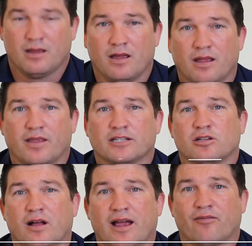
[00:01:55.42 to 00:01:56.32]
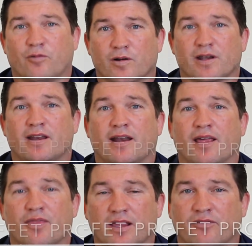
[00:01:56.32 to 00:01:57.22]
And that's all I have for
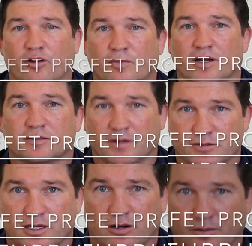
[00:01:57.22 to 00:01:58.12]
today. Thank you very much. My name is Scott